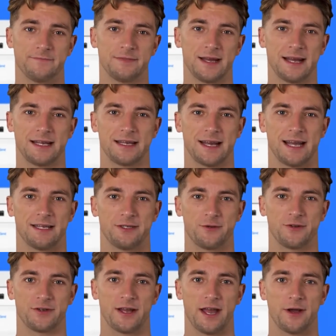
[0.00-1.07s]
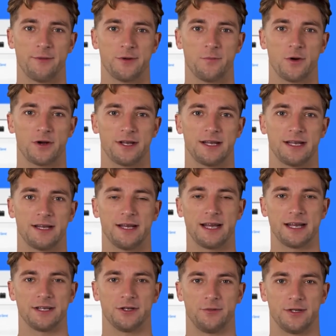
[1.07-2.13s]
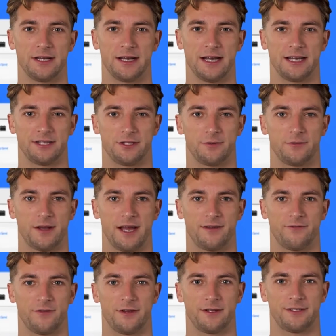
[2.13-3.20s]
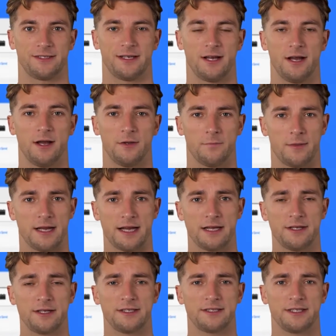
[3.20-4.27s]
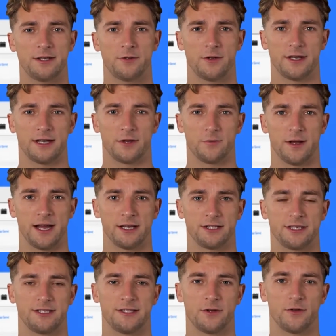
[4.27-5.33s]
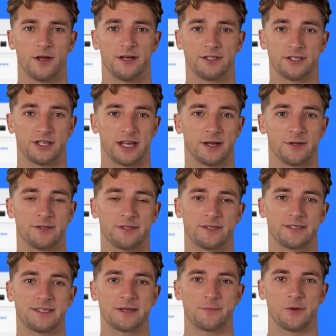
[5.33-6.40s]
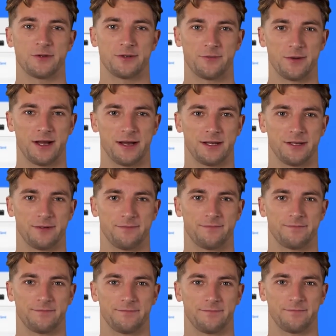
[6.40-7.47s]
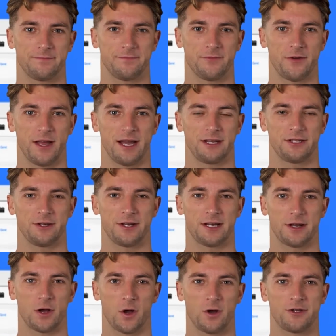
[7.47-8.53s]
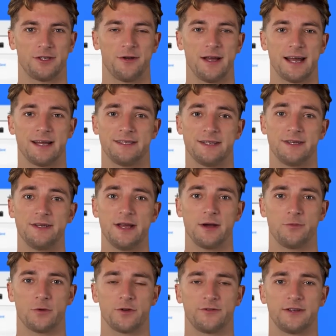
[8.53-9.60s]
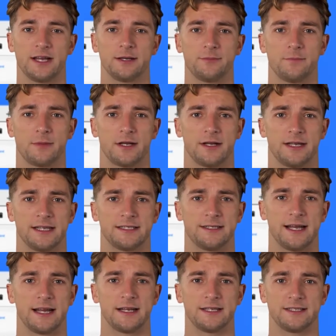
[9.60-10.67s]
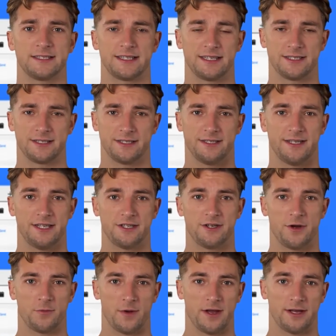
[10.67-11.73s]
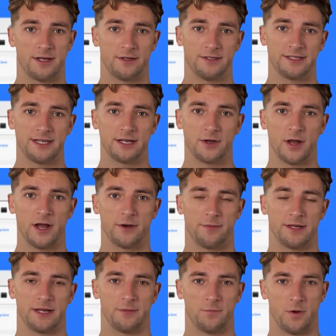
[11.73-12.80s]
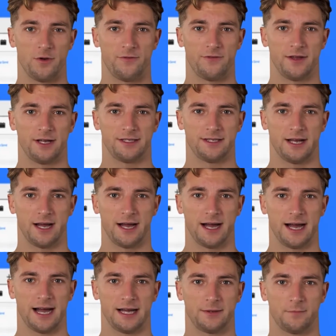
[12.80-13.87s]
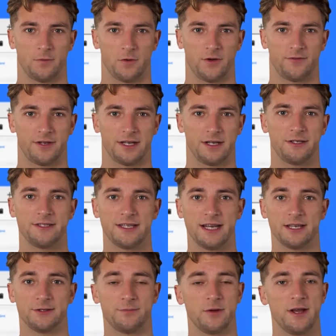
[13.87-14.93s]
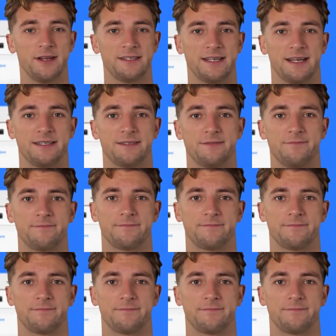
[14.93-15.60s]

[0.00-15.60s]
It connects with common marketing and communication platforms, making consumer interactions across channels simple to monitor. Flash Lead also has a number of capabilities that can assist digital marketers in automating workflows and improving their sales process.